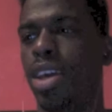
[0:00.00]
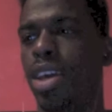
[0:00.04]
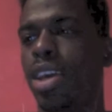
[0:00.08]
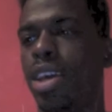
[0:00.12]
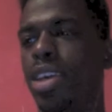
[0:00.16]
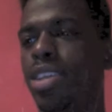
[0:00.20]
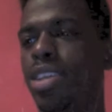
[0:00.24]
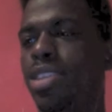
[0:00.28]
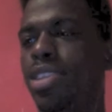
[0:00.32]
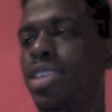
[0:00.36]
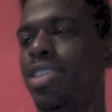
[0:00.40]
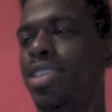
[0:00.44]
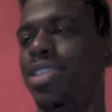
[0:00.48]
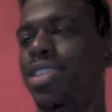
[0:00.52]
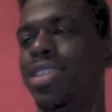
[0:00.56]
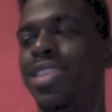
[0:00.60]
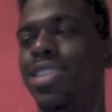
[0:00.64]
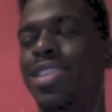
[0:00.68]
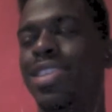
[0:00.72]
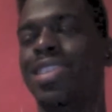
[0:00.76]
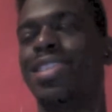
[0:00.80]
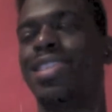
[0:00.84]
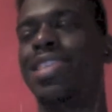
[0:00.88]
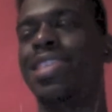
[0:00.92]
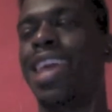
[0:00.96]
He just
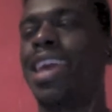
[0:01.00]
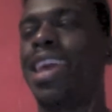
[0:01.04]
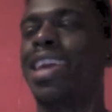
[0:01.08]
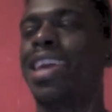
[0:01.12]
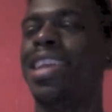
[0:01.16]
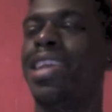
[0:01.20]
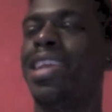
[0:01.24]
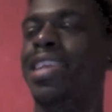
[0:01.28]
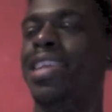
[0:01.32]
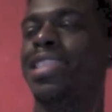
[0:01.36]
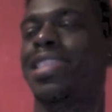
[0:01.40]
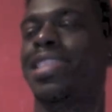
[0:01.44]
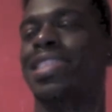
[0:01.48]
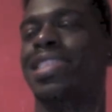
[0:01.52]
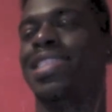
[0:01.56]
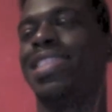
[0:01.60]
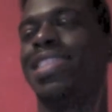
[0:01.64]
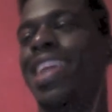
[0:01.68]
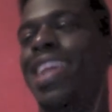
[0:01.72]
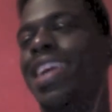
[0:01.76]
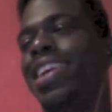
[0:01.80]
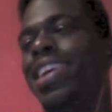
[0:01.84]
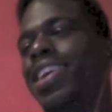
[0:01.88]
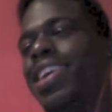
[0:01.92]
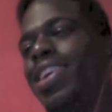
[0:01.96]
taking his,
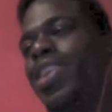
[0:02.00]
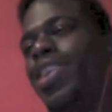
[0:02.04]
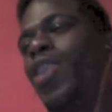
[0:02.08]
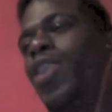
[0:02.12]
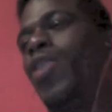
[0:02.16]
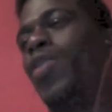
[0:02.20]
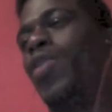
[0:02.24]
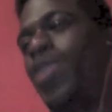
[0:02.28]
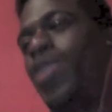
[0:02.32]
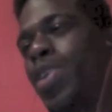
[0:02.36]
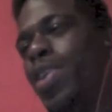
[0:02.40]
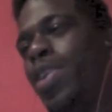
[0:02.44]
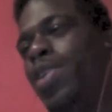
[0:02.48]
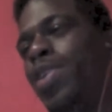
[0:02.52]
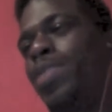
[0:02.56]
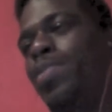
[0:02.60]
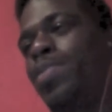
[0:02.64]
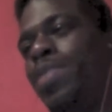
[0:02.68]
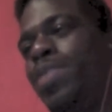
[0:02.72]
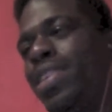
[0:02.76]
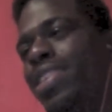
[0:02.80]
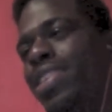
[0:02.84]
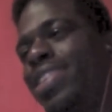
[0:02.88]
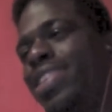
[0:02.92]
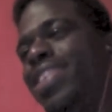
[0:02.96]
like a goat
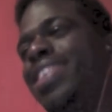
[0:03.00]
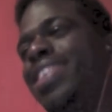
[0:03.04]
gulping,